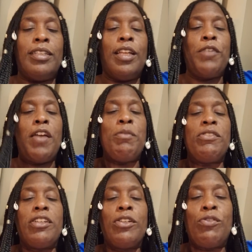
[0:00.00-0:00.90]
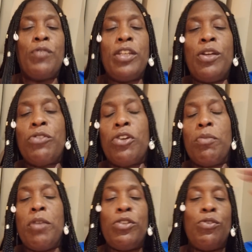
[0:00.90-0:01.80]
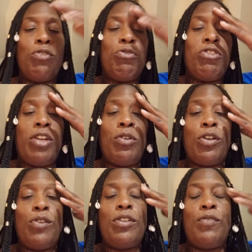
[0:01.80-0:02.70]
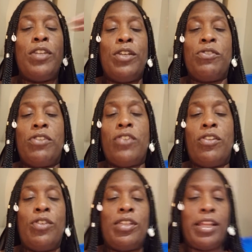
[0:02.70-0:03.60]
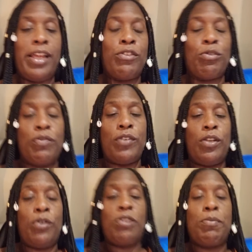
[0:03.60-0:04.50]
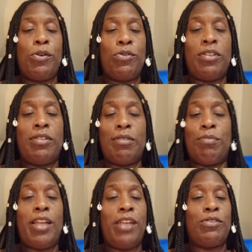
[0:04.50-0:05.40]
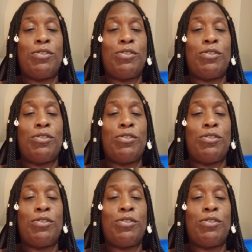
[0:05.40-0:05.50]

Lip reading: If you haven't been seeing those videos, go to my YouTube channel and go to the video section. Look at the last 3 videos I posted. Them things is